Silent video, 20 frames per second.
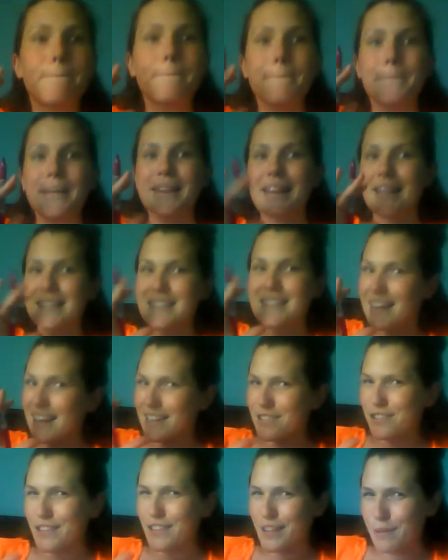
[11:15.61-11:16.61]
But that's not
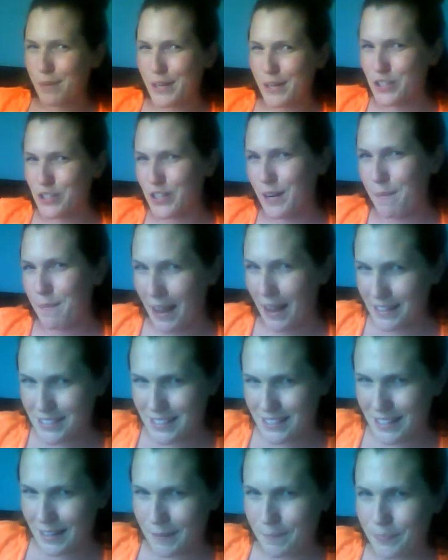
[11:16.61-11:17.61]
actually the question I'm
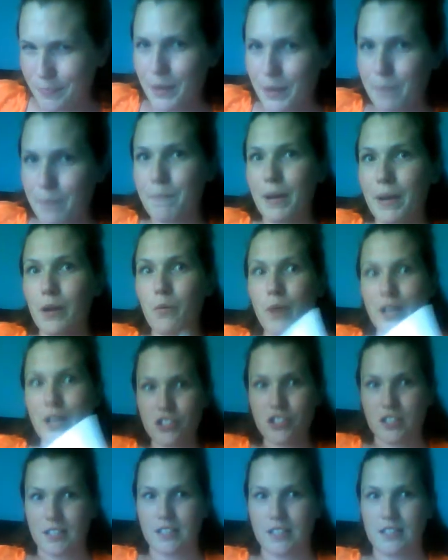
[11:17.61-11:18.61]
asking. My
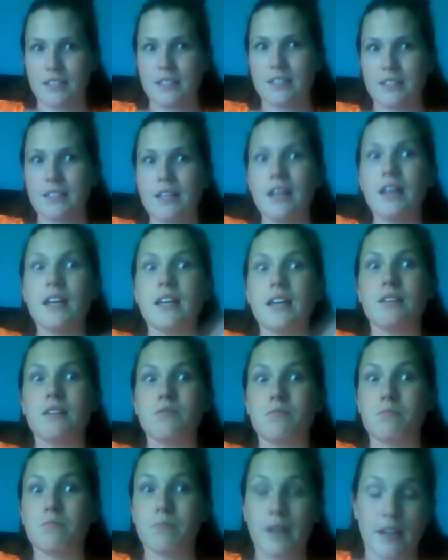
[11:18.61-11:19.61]
question is
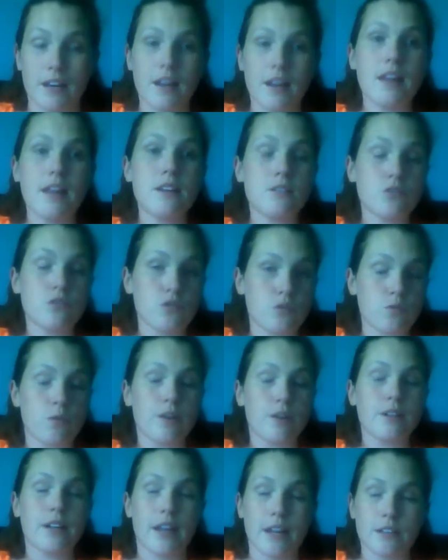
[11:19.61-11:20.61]
in a
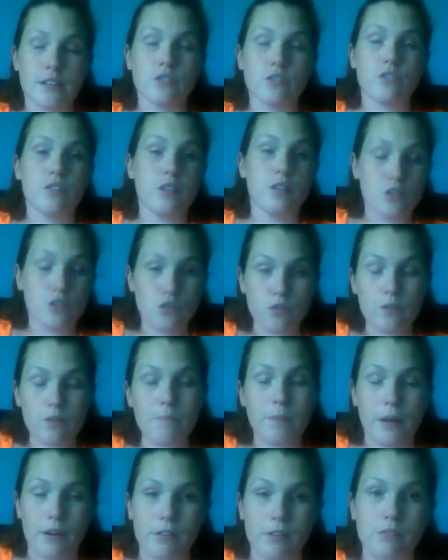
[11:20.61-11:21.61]
short answer, in a short
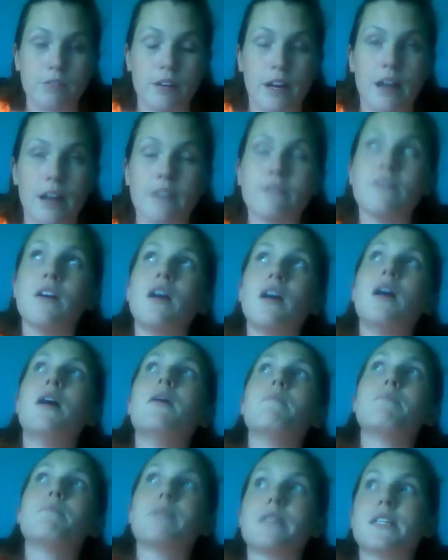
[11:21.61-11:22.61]
paragraph,
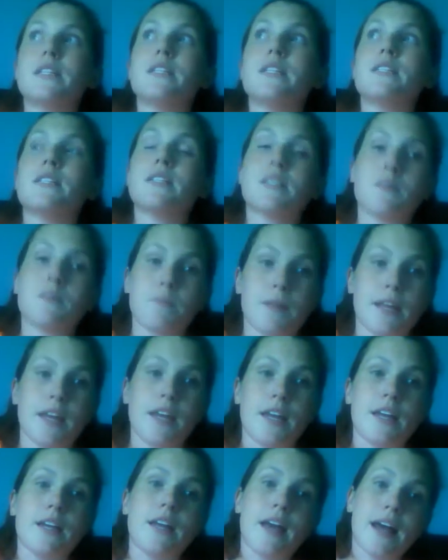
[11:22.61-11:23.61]
please
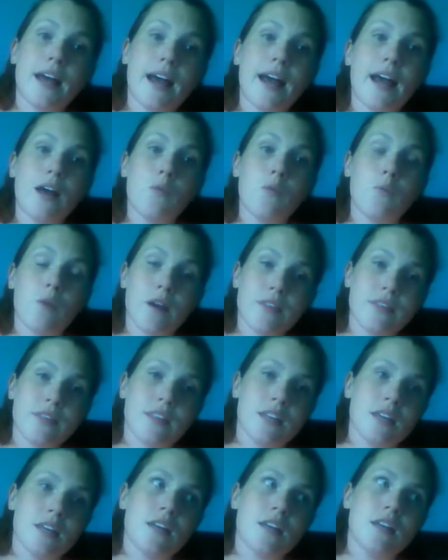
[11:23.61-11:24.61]
explain what
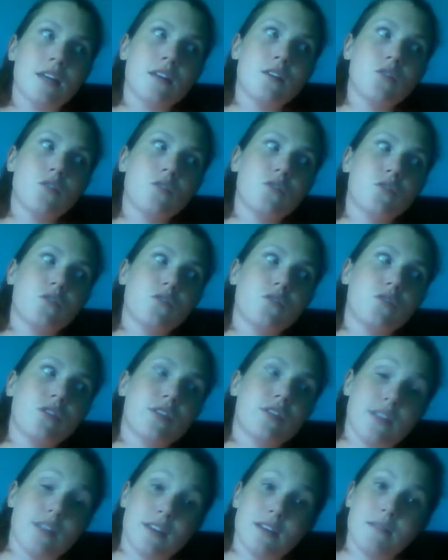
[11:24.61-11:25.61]
the
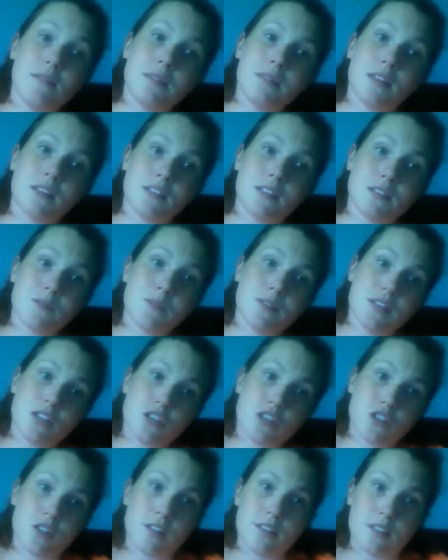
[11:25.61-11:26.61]
theme that this
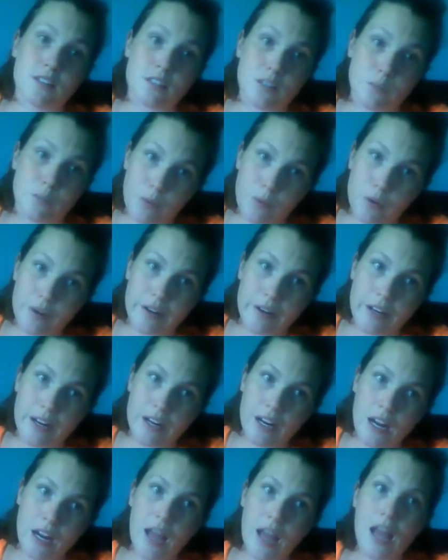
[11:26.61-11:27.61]
quotation is
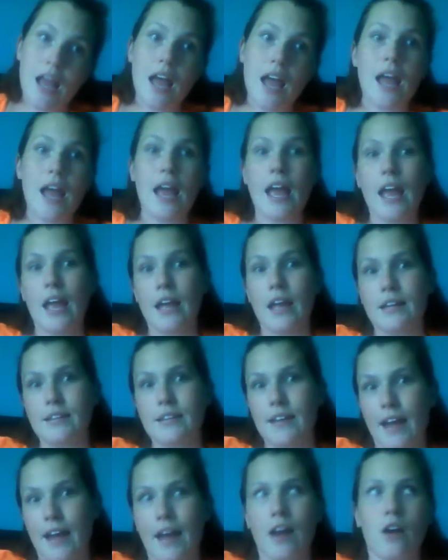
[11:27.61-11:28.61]
supporting and
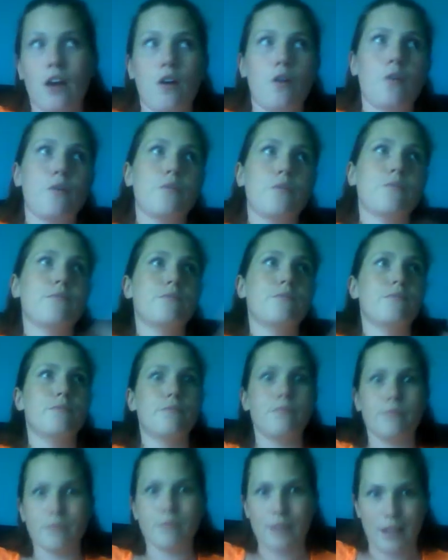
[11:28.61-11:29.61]
how
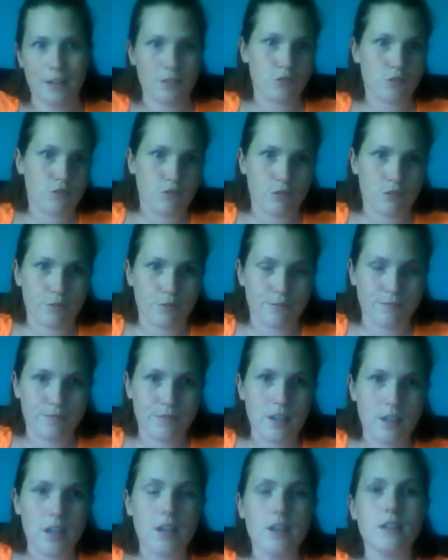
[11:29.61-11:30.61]
that is true.
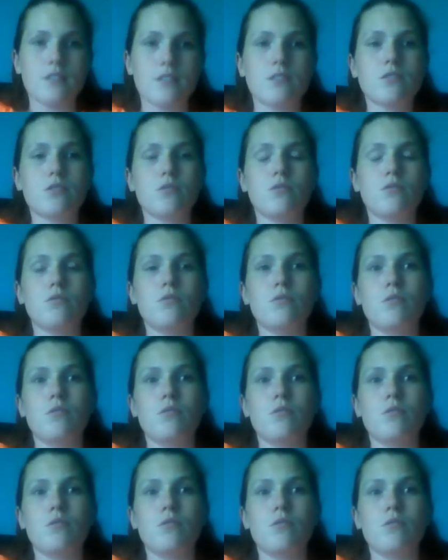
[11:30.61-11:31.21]
So